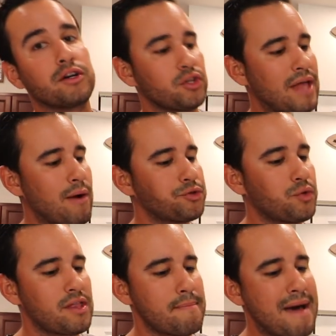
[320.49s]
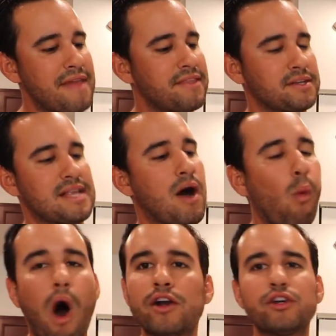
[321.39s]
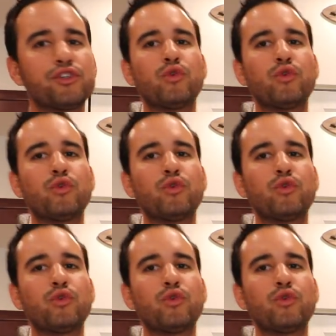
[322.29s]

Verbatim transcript: So that was one of the bad things. Now, water is